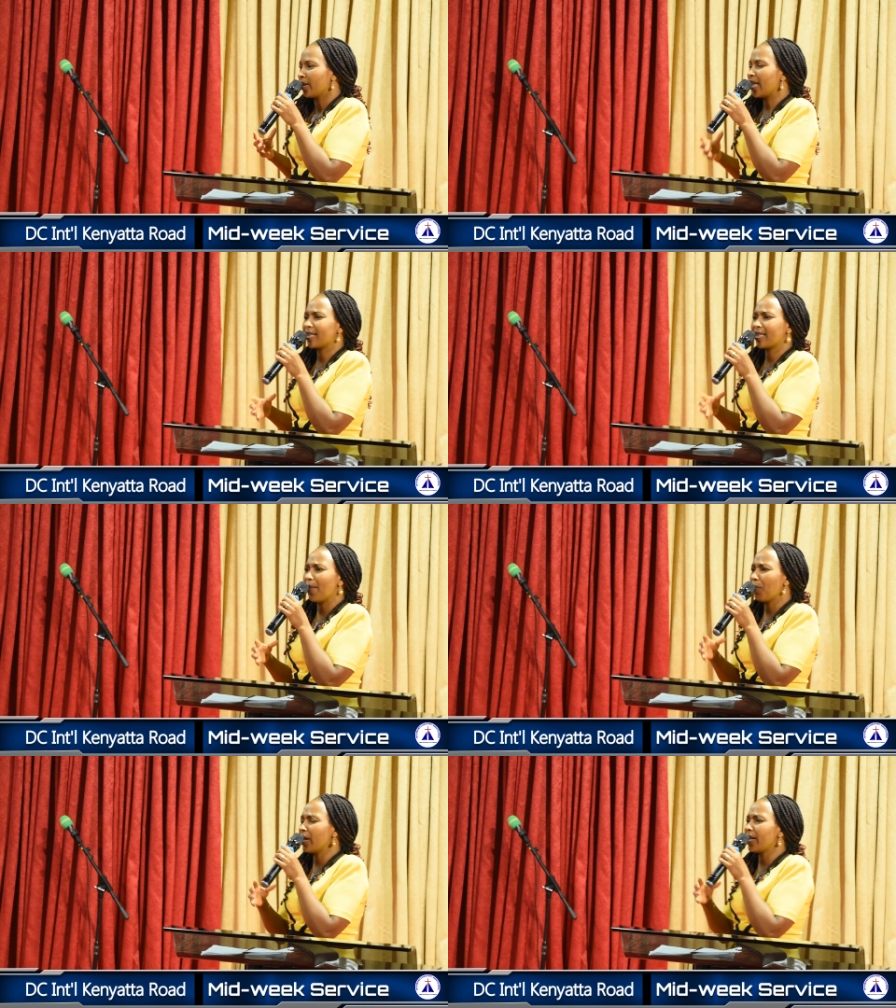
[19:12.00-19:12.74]
There's
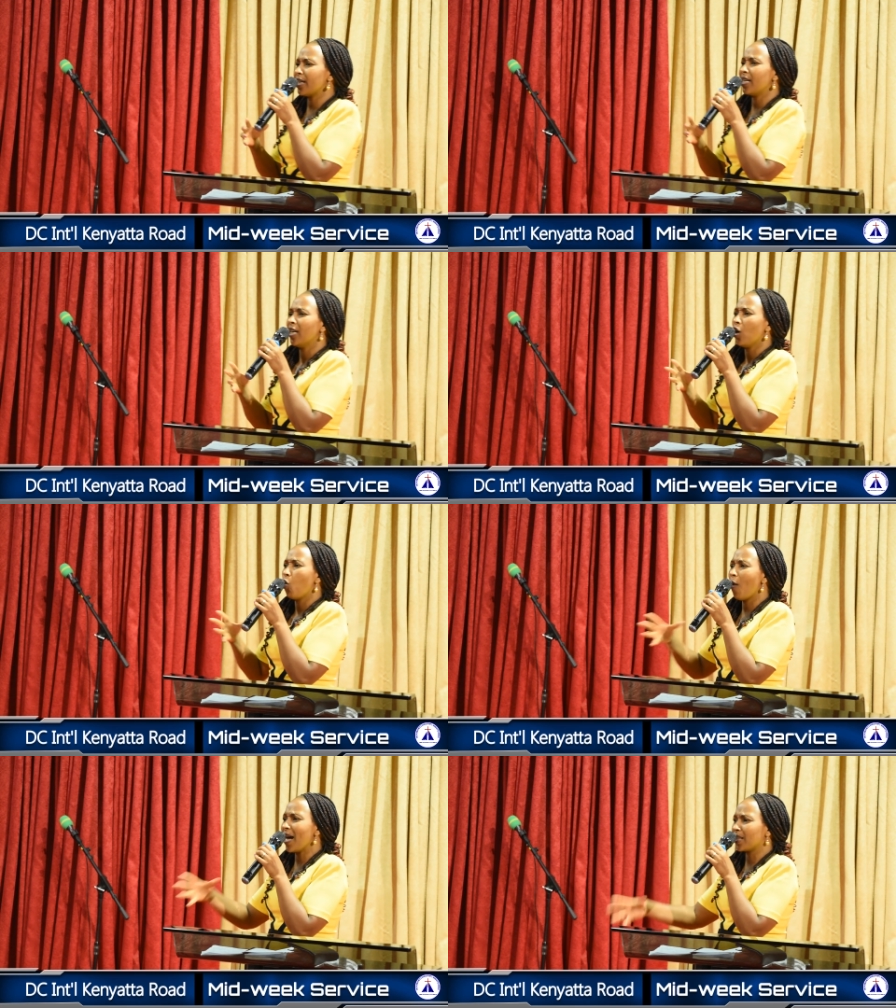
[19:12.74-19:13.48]
somebody
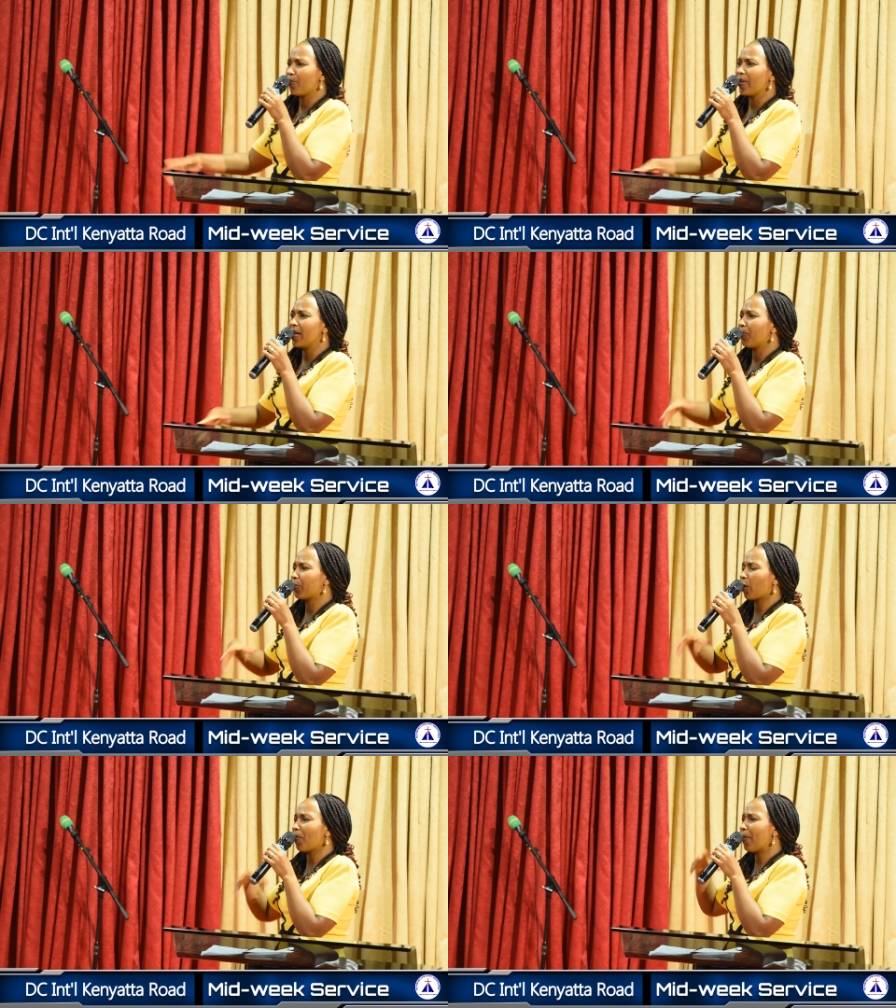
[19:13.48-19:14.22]
who has been
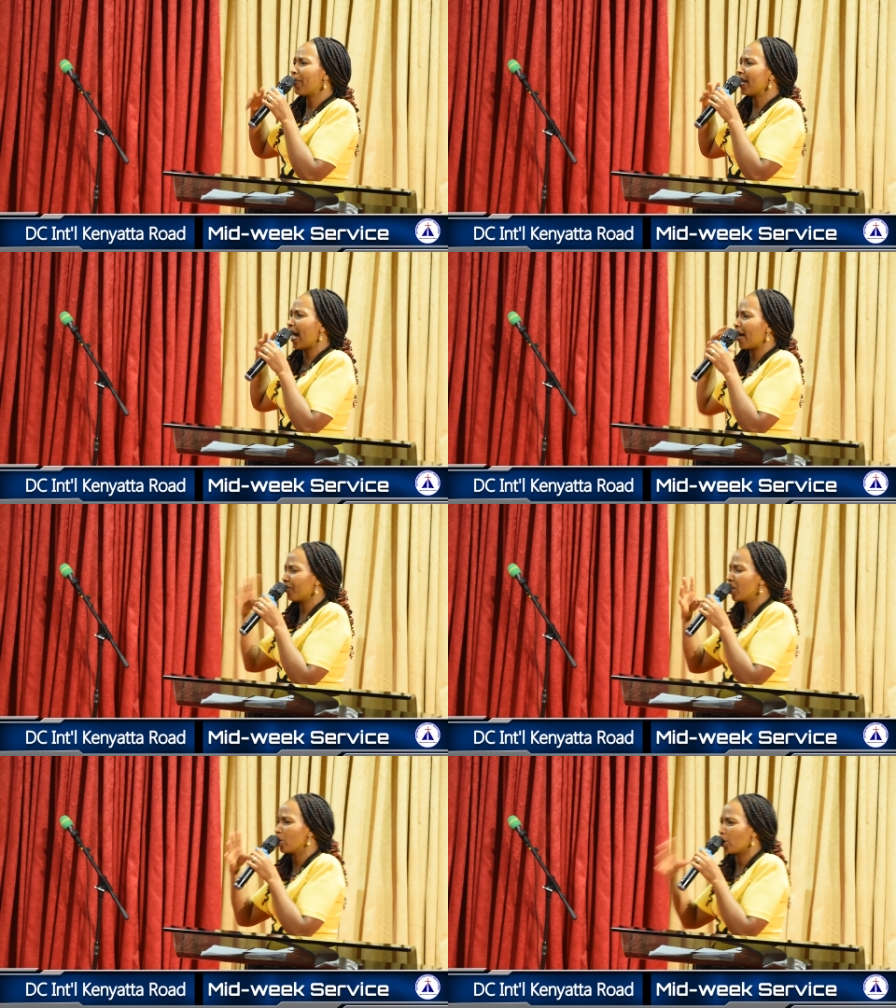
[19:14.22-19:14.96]
probably
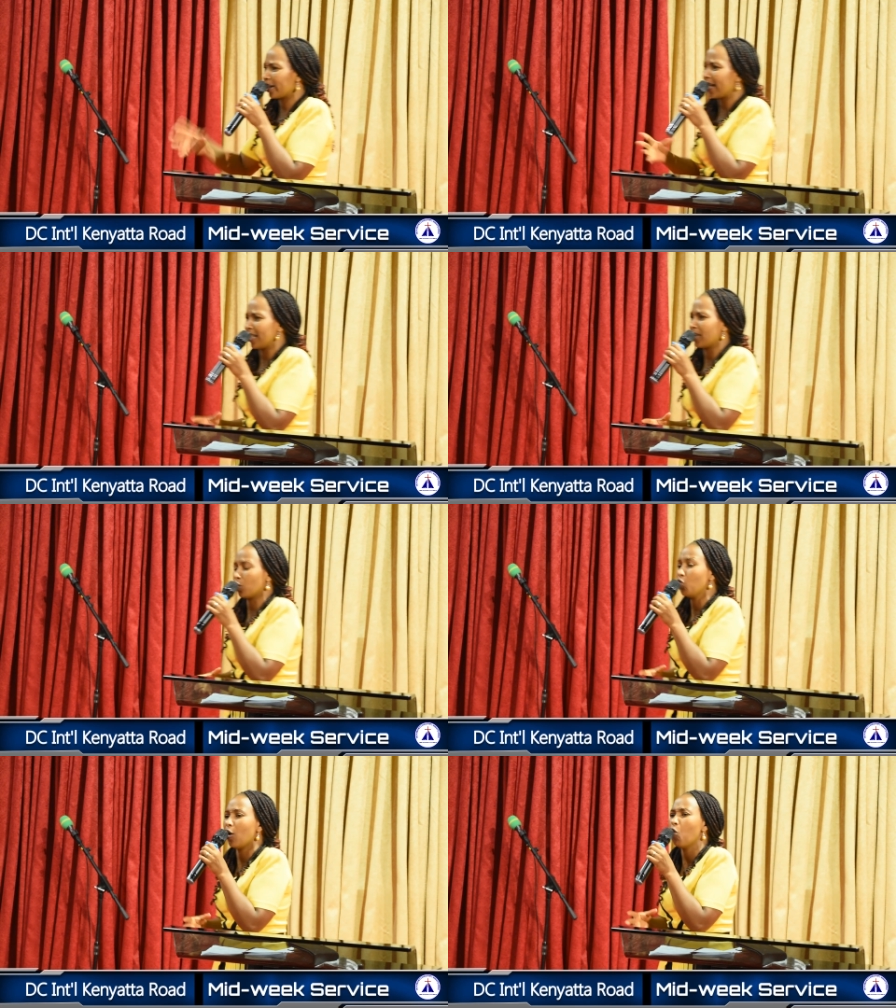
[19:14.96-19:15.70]
having your debt.
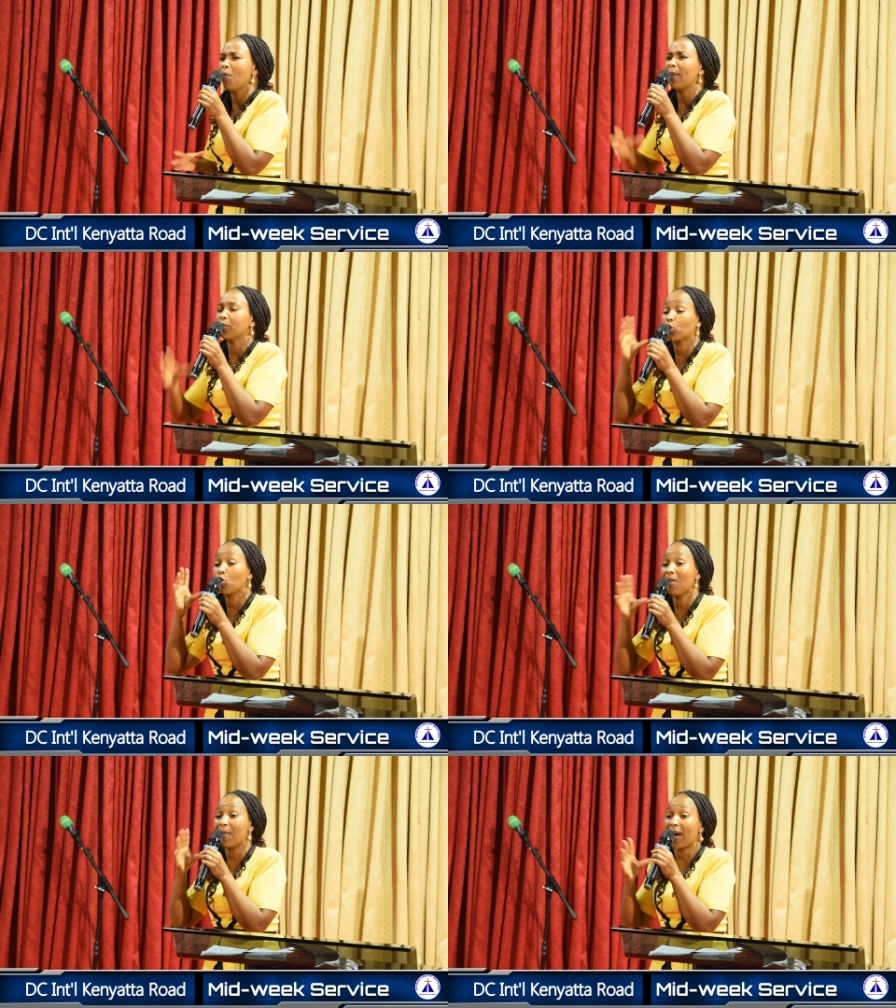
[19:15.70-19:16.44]
Una,
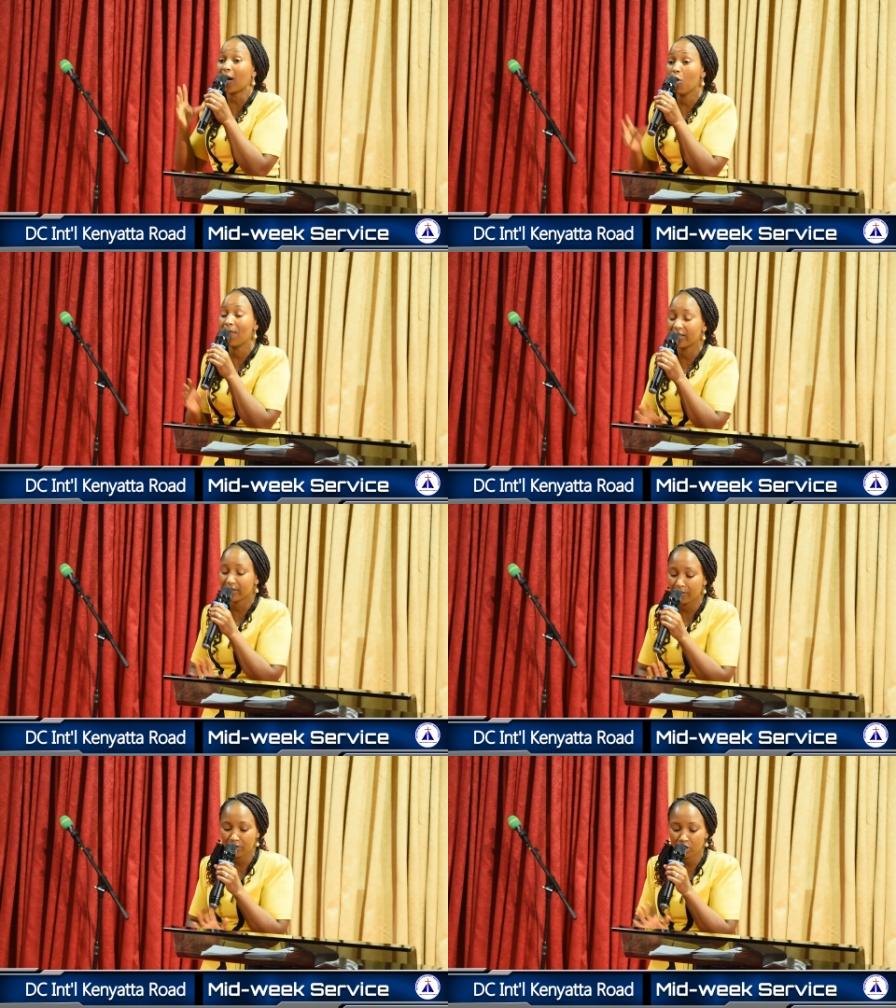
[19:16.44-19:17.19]
umemsukuma mpaka
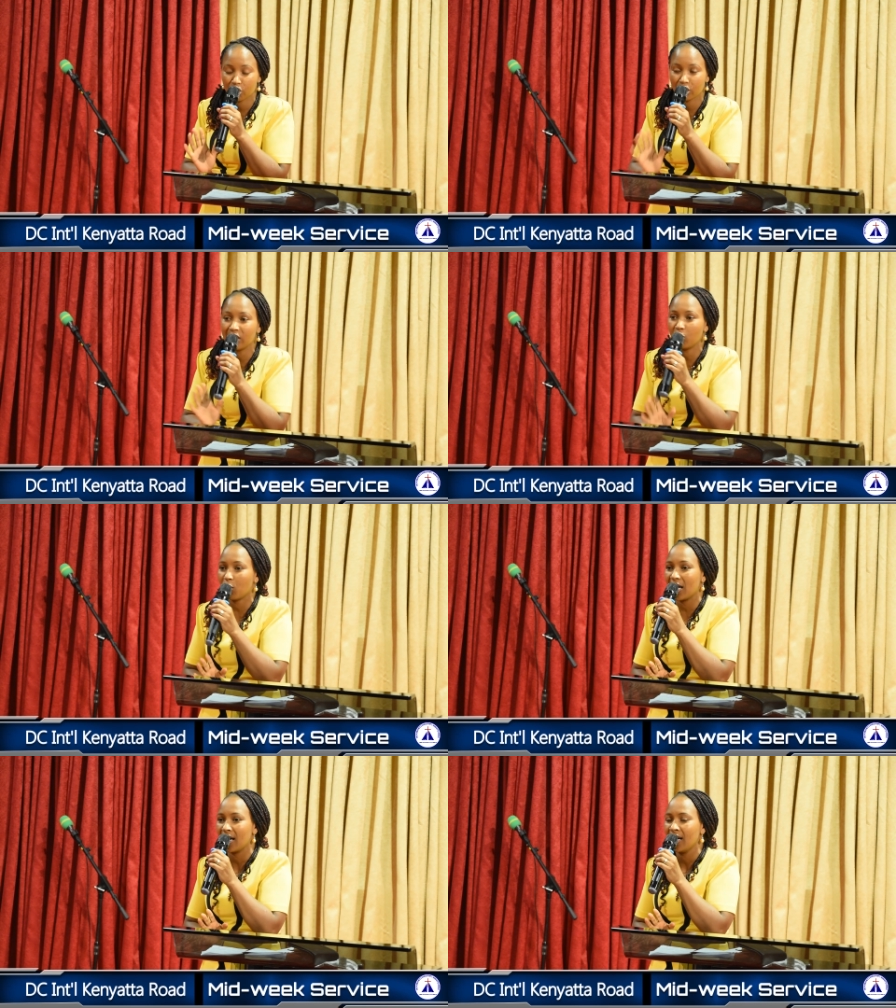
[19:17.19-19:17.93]

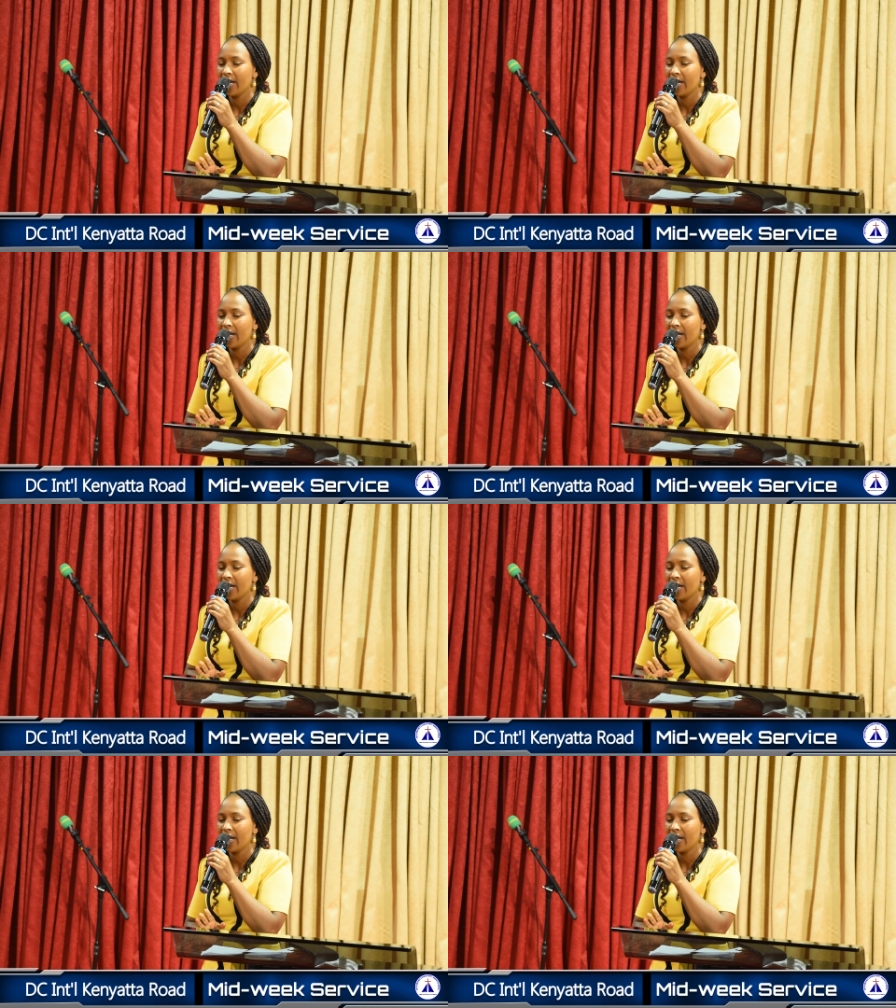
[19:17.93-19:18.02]
umeshindwa.